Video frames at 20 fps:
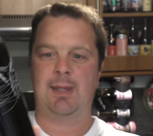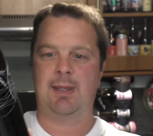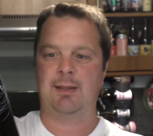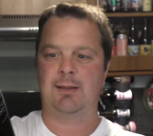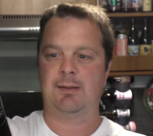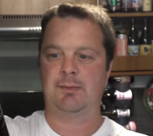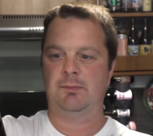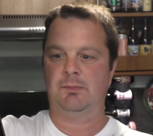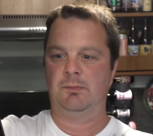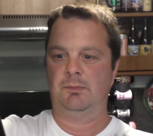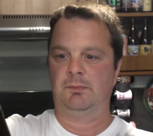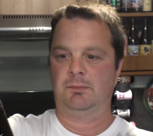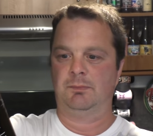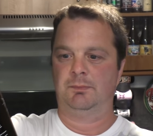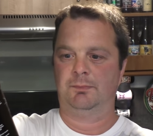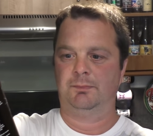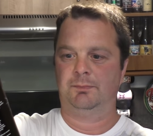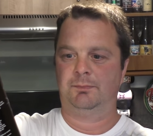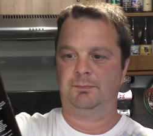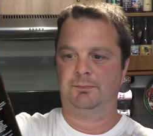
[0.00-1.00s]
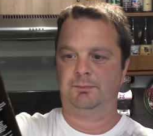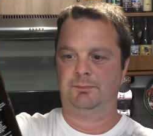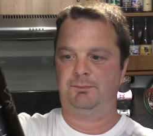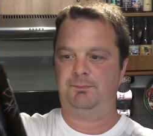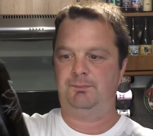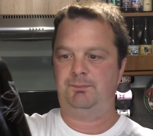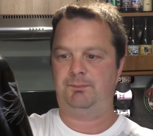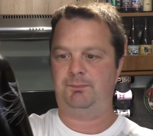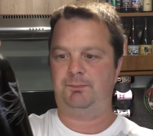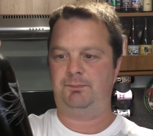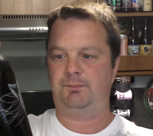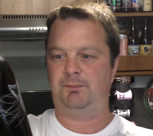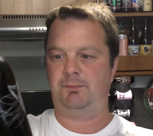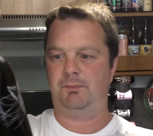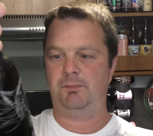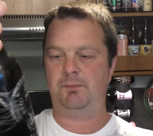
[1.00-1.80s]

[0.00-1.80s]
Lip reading: (no one is talking)